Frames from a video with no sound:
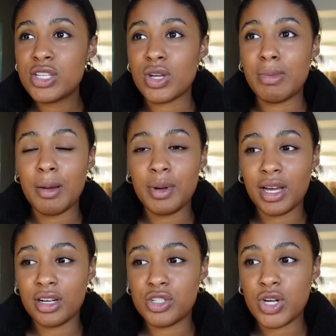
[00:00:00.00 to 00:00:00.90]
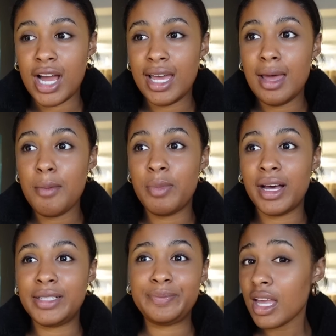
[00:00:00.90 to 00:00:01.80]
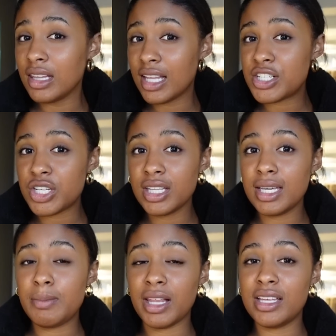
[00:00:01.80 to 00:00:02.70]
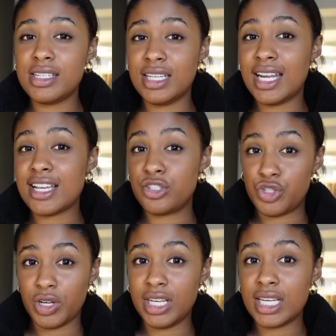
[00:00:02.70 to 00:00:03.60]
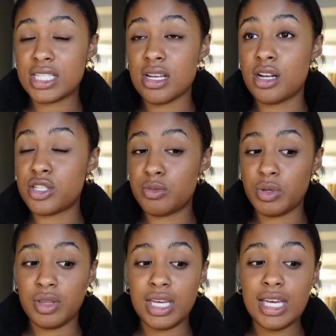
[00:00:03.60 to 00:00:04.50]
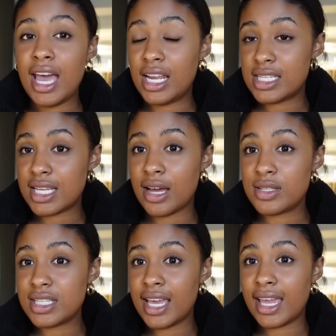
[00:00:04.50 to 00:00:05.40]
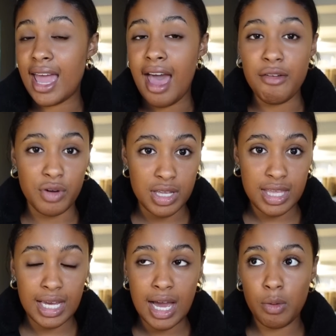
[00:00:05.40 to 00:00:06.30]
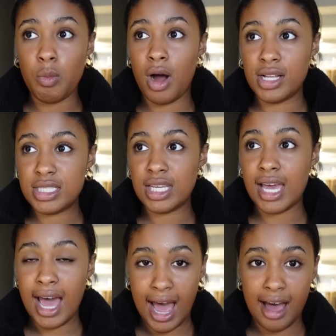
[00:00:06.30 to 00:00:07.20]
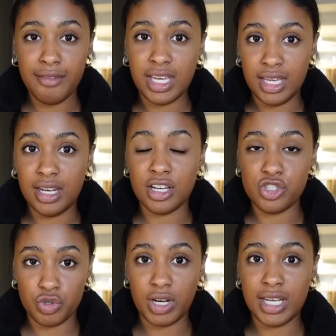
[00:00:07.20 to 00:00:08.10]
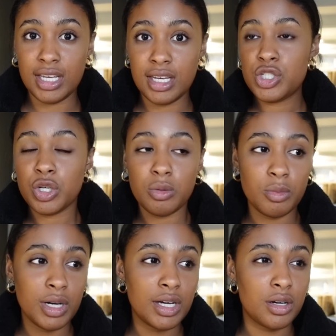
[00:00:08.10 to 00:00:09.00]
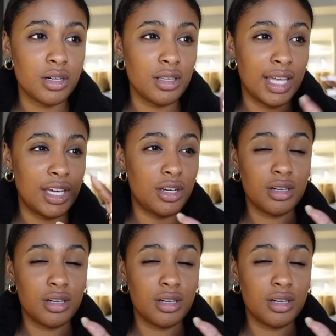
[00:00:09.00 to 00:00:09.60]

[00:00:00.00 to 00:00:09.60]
so I'm probably not gonna try it, but allegedly Bella Hadid has a drink. It's not a smoothie, and it sounds like everything I want to have in a drink. Turmeric, like